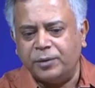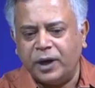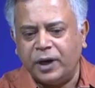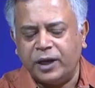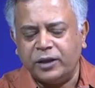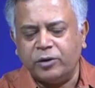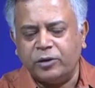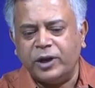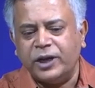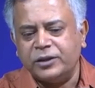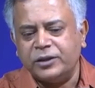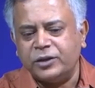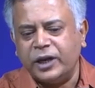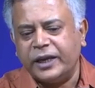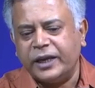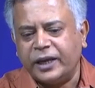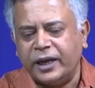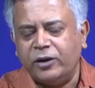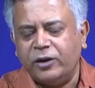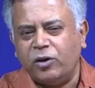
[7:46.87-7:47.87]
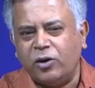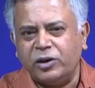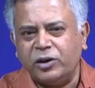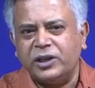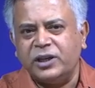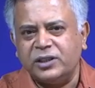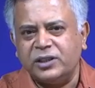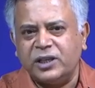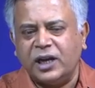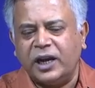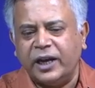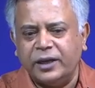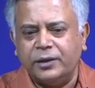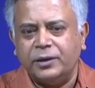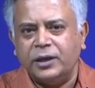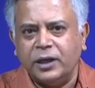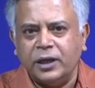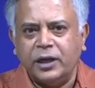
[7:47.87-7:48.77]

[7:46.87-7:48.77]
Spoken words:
otherwise I cannot design